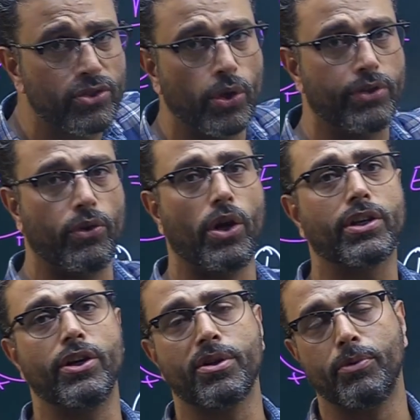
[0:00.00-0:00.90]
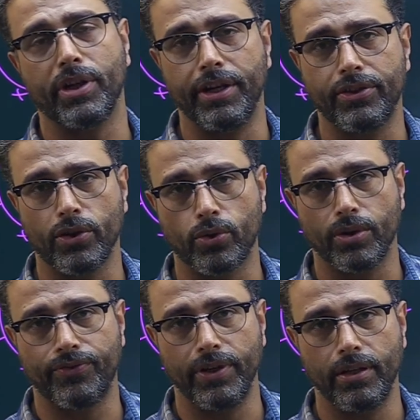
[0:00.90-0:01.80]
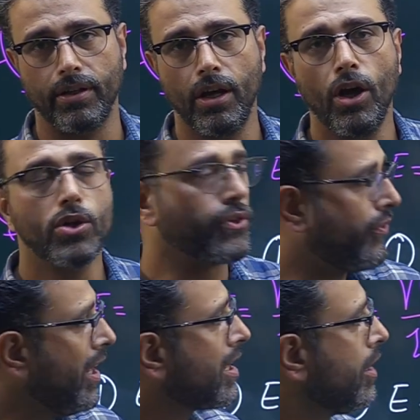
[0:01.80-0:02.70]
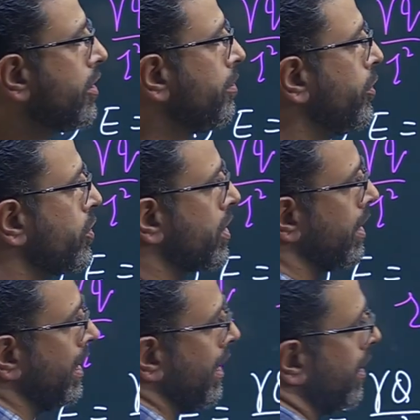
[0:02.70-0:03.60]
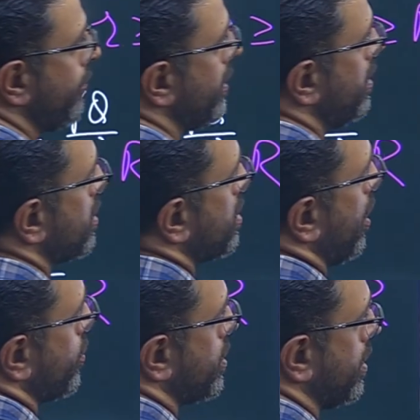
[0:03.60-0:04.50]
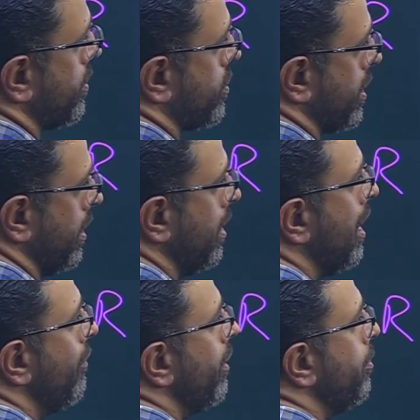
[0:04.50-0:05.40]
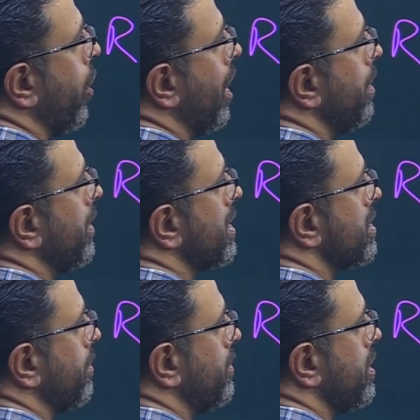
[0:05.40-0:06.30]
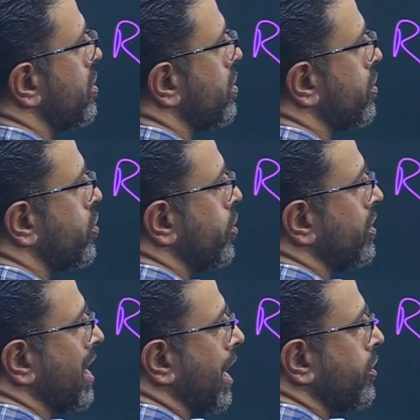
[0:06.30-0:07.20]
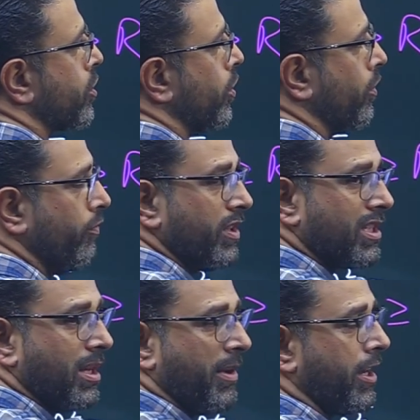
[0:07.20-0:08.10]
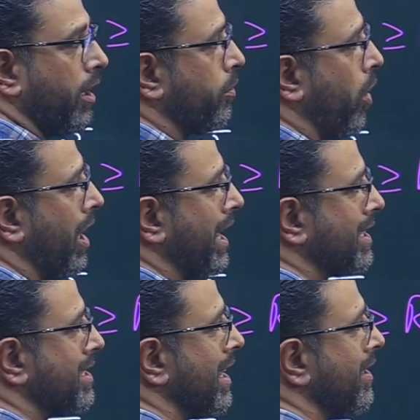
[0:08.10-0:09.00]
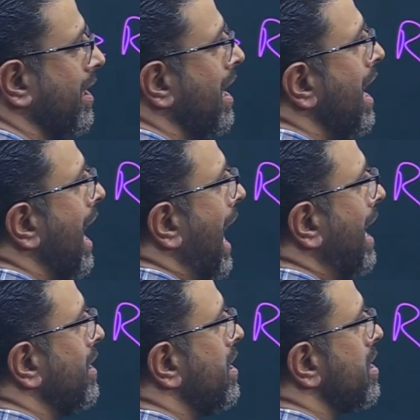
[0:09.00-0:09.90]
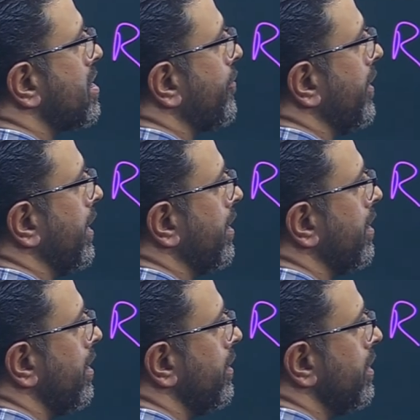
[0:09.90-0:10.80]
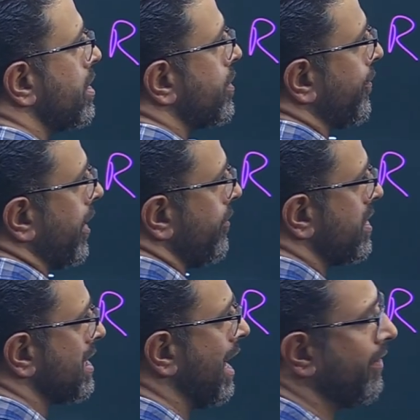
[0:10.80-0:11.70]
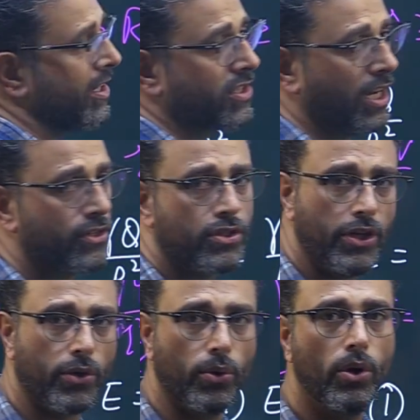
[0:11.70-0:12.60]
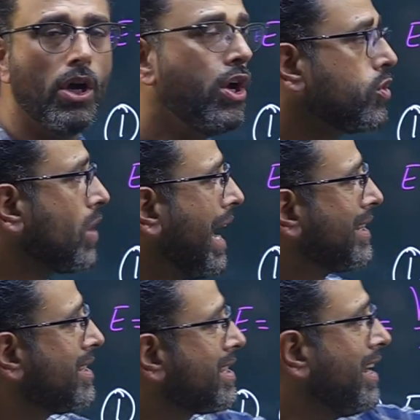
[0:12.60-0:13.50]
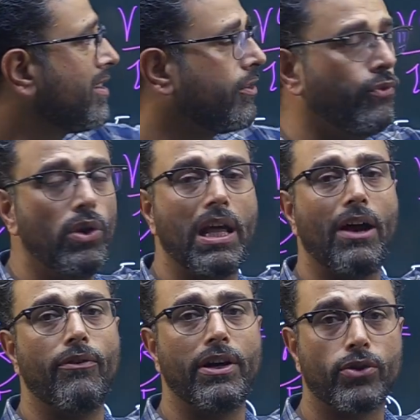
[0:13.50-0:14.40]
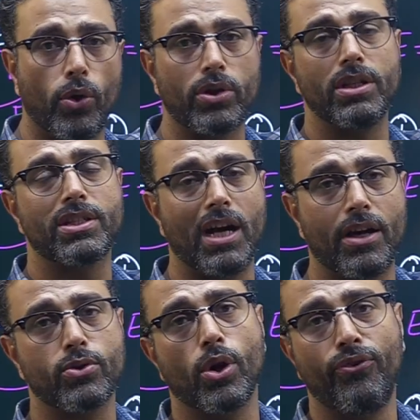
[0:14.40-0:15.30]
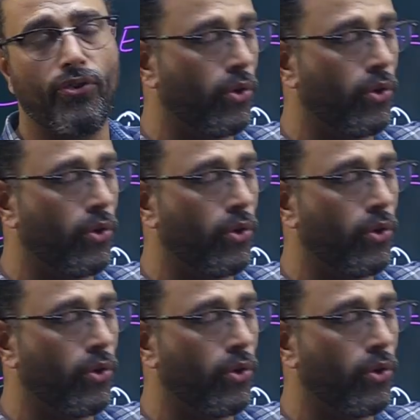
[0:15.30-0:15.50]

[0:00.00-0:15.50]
it, so it will not contribute anything to the field. So field contribution here with this Gaussian shell will be only because of this charge Q, which is the metallic ball at the center, and this sphere, which is having a charge 3Q. So at the center, we will have a total charge of